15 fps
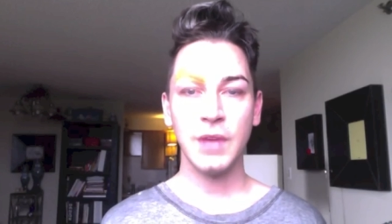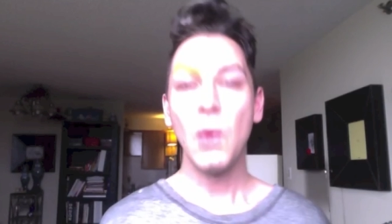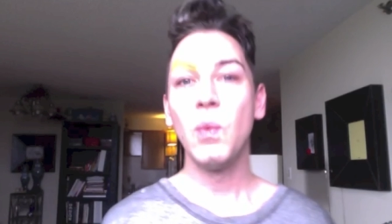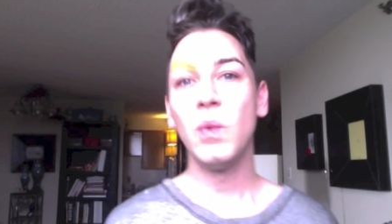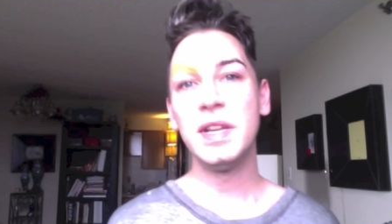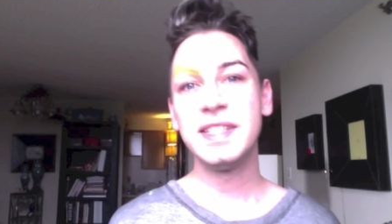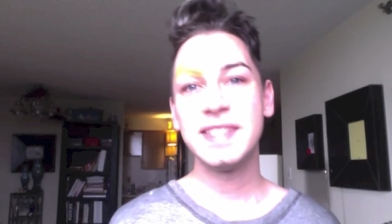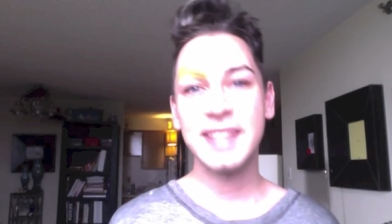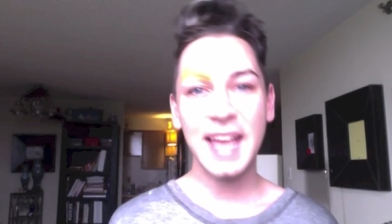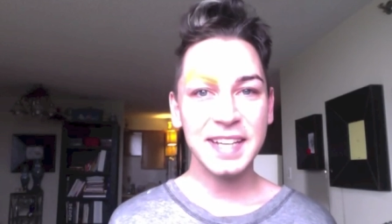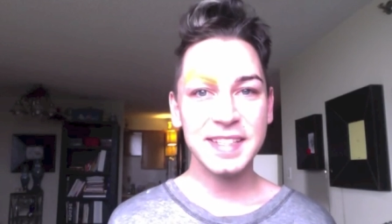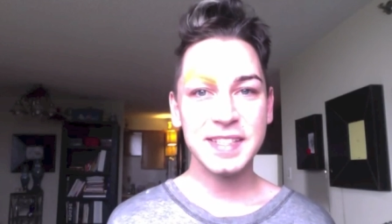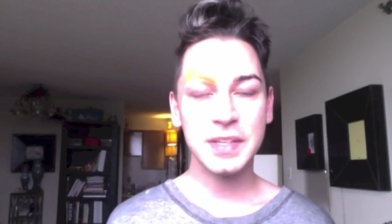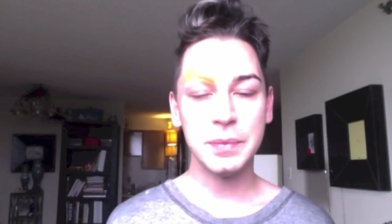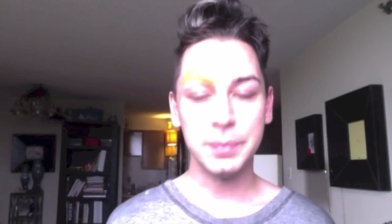Once that
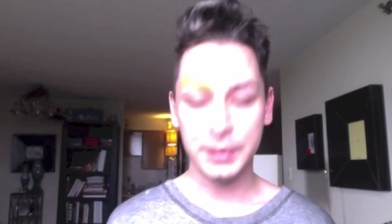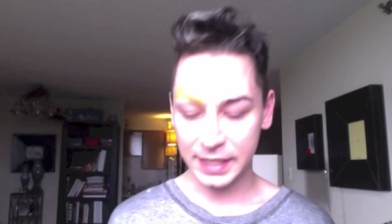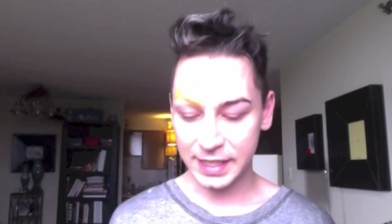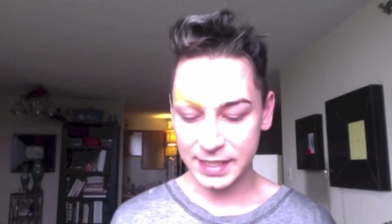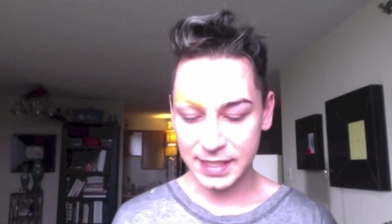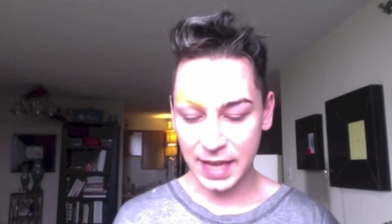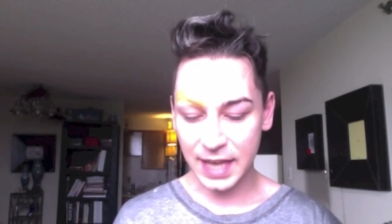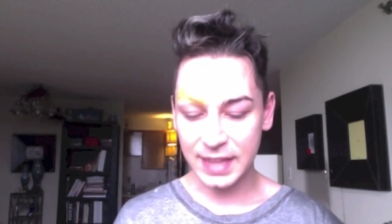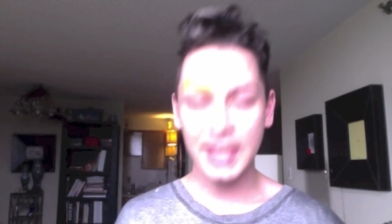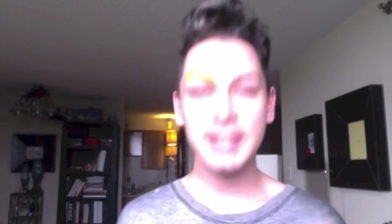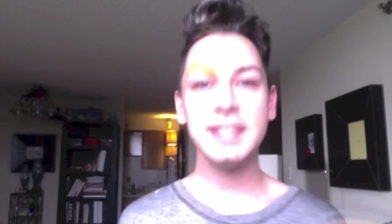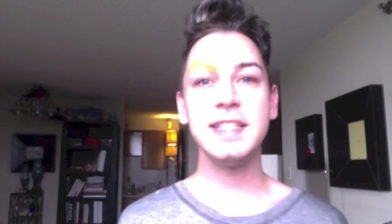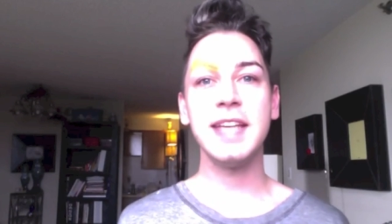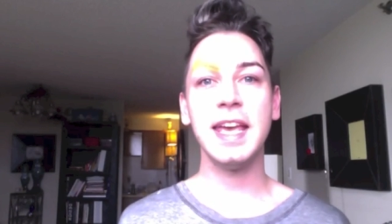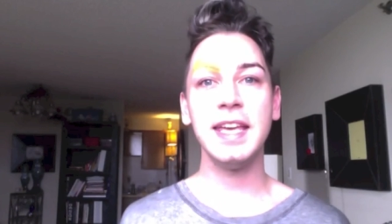is complete, I
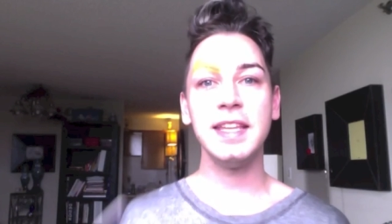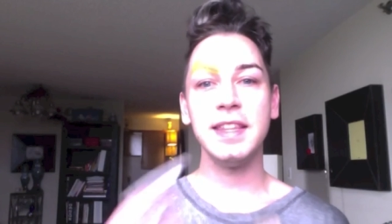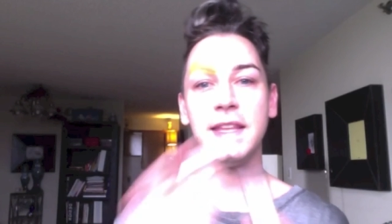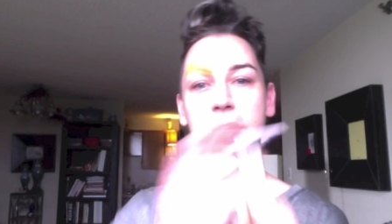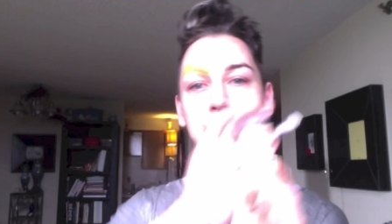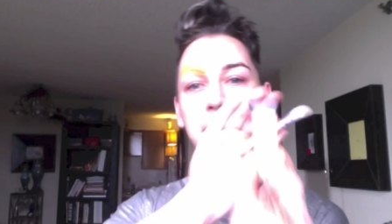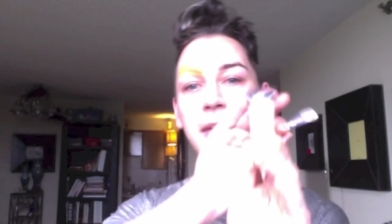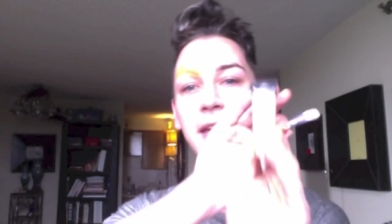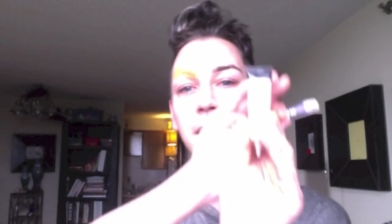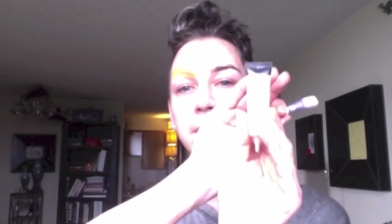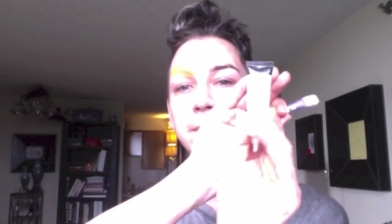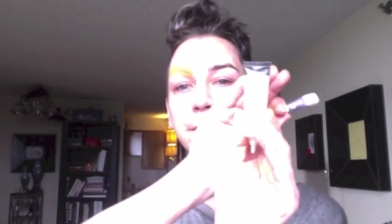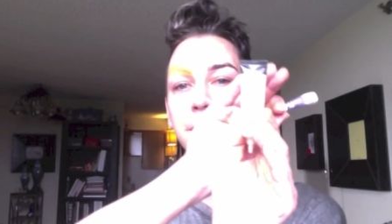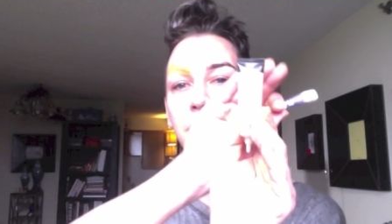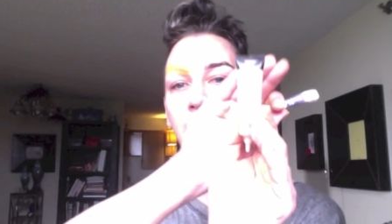then take the
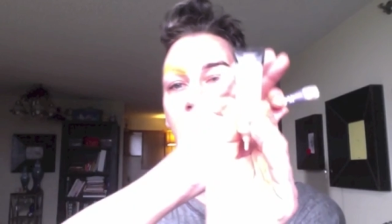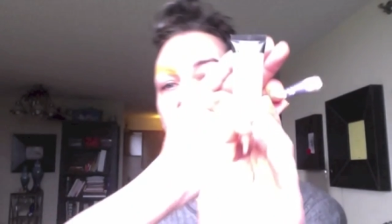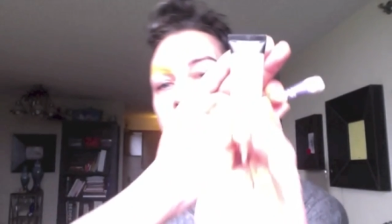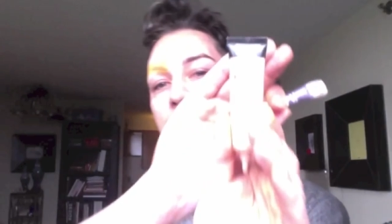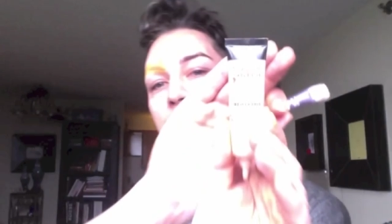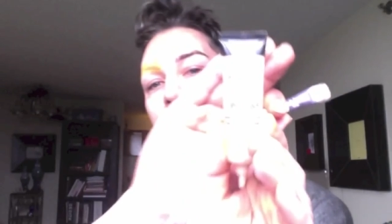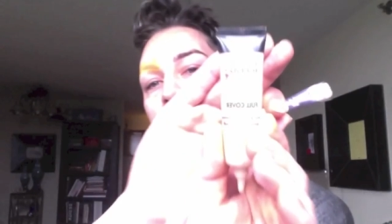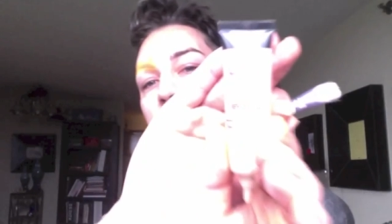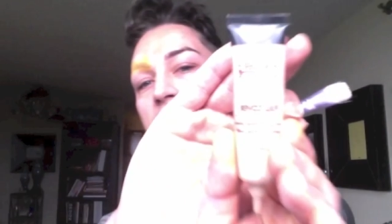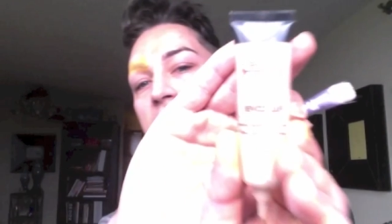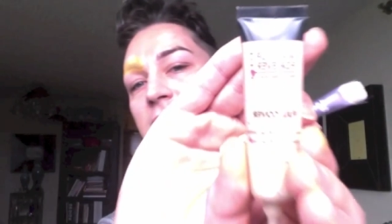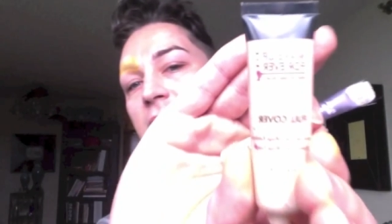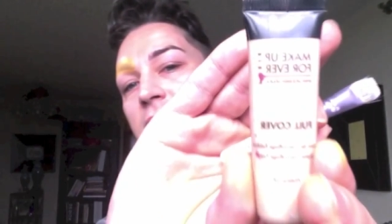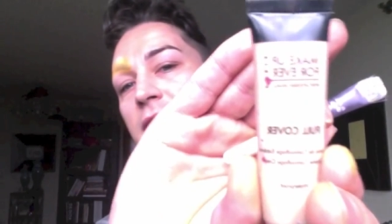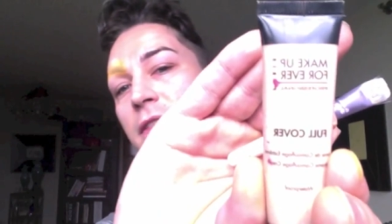Makeup Forever. This
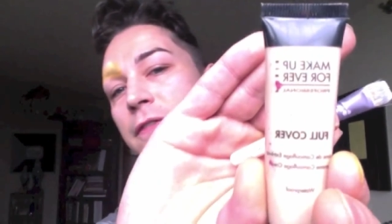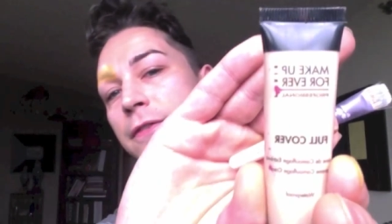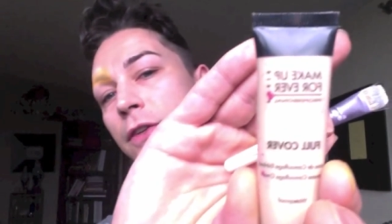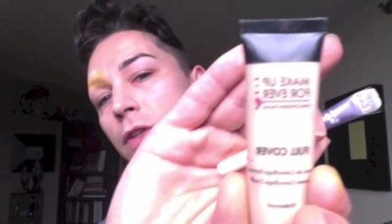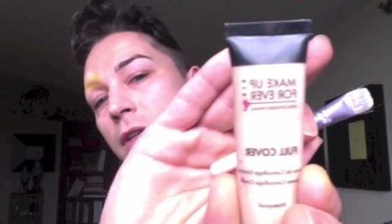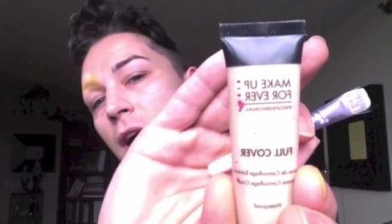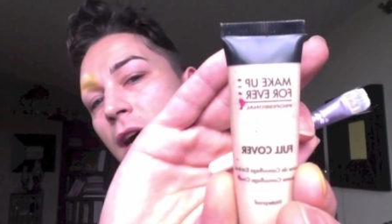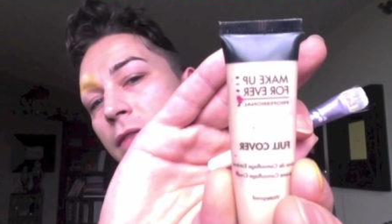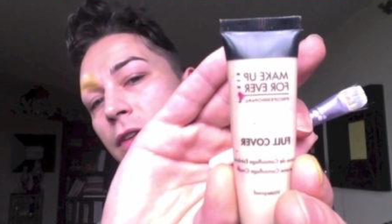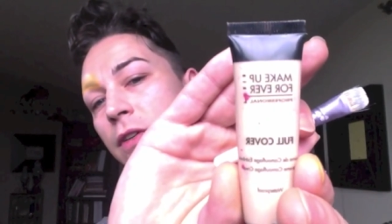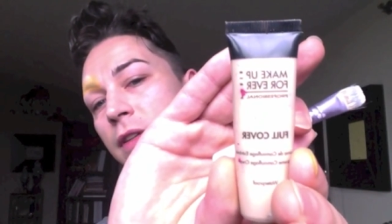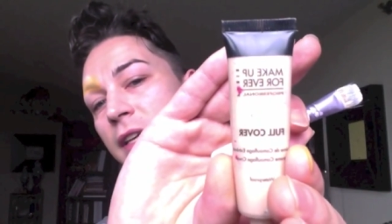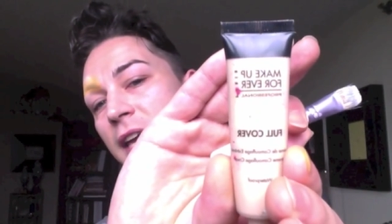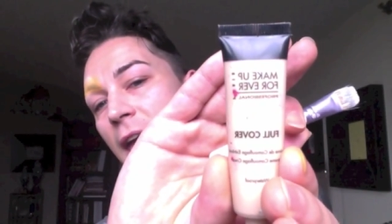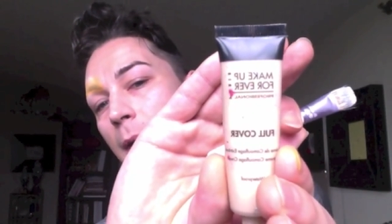is the full
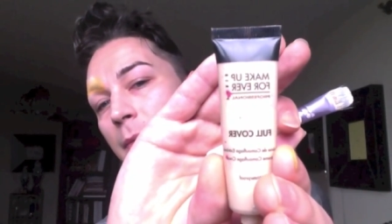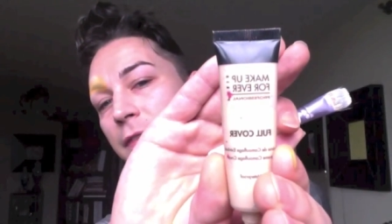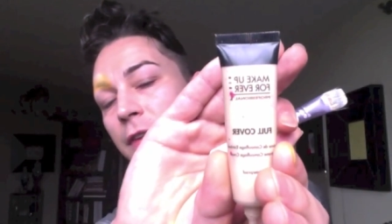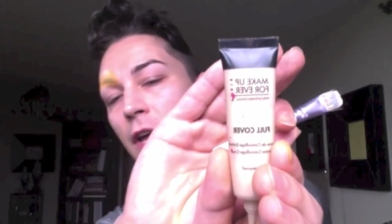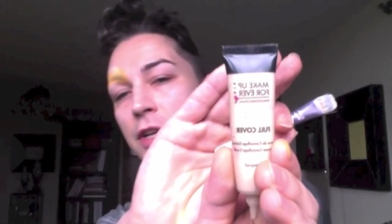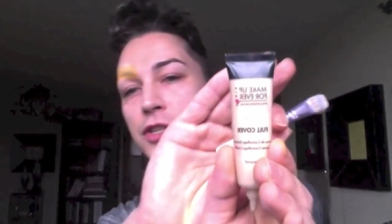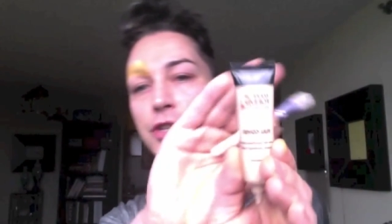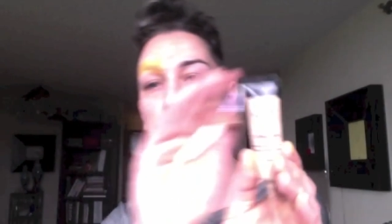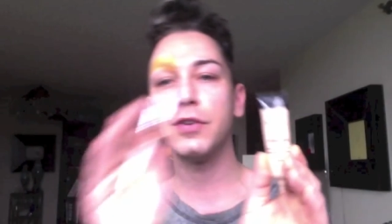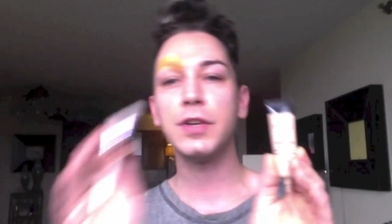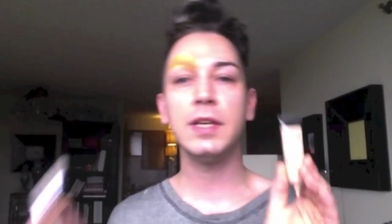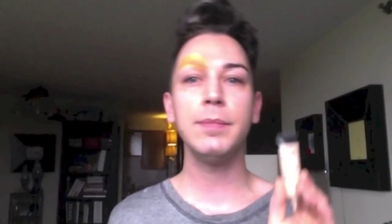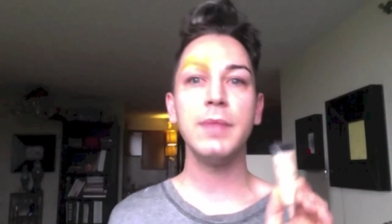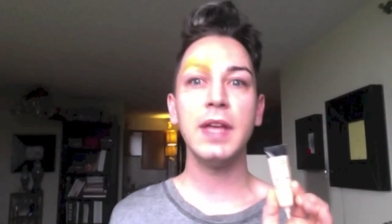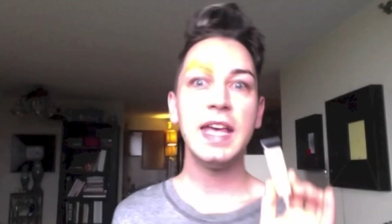cover, the camouflage
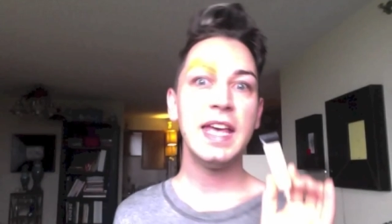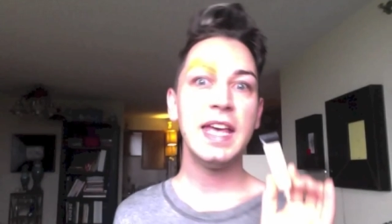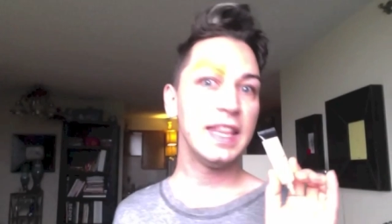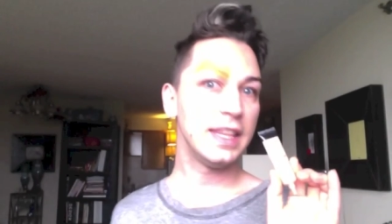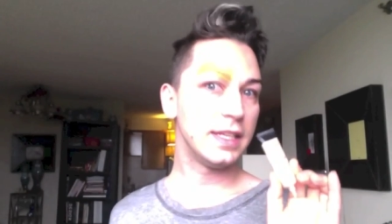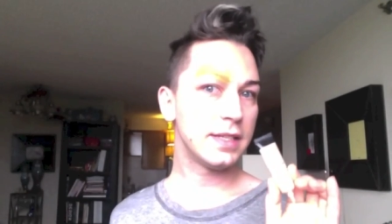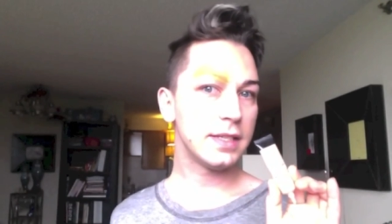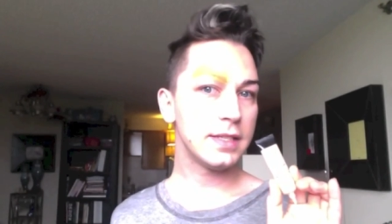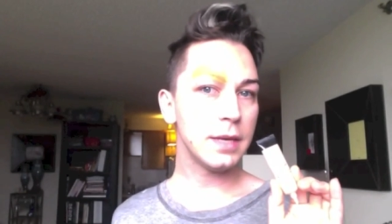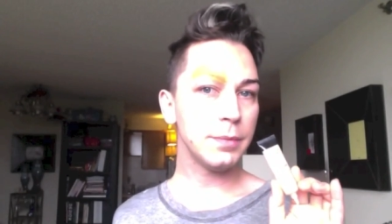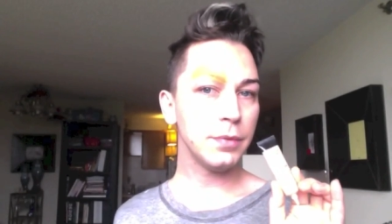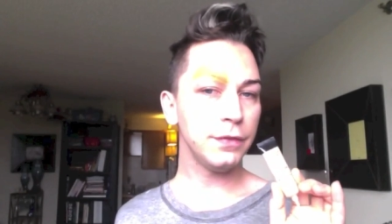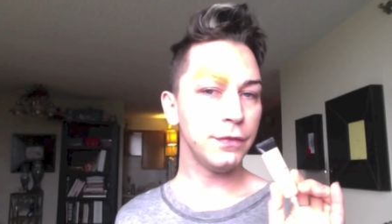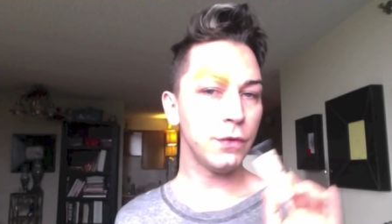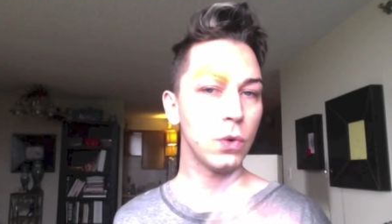cream. This is
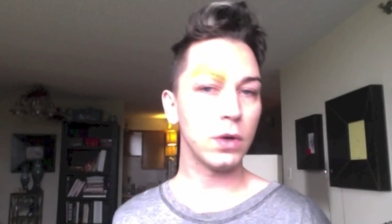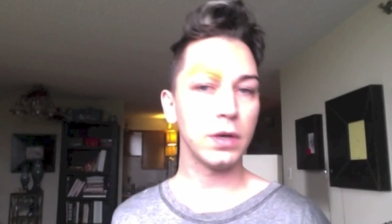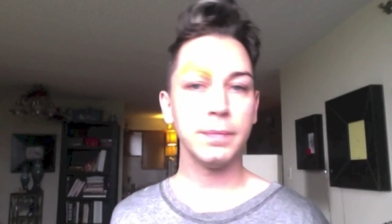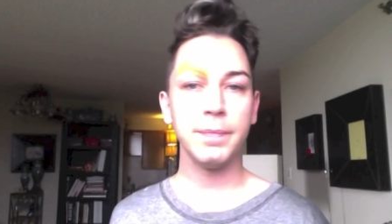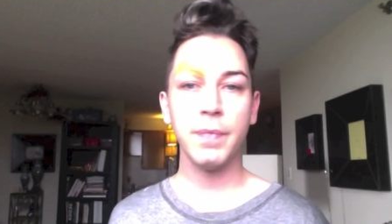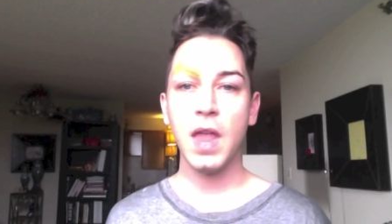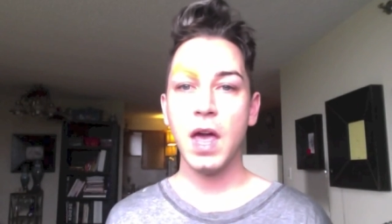number 4.